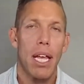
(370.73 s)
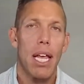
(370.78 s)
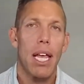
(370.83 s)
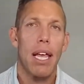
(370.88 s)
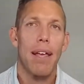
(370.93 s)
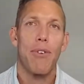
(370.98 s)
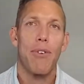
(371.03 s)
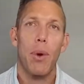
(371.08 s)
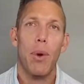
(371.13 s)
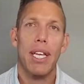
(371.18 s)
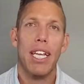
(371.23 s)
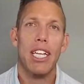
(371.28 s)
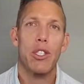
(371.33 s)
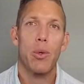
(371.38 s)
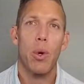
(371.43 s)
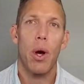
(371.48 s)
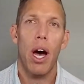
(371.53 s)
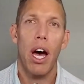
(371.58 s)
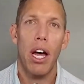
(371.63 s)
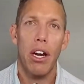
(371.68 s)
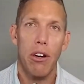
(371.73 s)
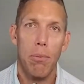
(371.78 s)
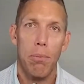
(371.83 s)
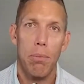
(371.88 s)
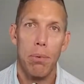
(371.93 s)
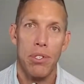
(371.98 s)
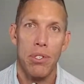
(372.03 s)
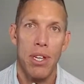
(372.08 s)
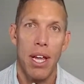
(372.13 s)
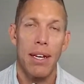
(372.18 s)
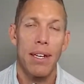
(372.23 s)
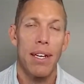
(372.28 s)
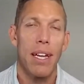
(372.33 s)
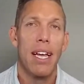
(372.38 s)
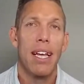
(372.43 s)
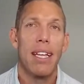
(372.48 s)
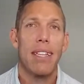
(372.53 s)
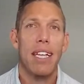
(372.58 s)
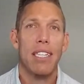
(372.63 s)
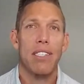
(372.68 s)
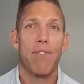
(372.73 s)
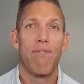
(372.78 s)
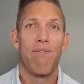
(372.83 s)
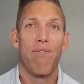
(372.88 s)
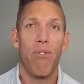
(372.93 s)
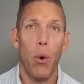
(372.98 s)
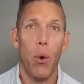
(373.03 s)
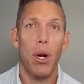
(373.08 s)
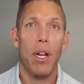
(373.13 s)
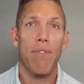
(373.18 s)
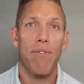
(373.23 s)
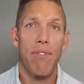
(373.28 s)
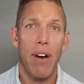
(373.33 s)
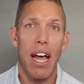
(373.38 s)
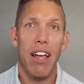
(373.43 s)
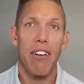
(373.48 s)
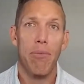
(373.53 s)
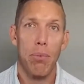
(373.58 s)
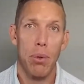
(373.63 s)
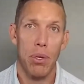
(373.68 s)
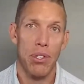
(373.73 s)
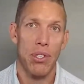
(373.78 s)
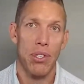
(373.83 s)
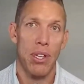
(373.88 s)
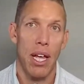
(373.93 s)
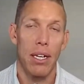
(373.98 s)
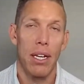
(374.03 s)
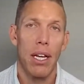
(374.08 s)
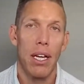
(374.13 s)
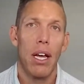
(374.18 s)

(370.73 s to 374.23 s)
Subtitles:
If you want to get to 100%, that's 45%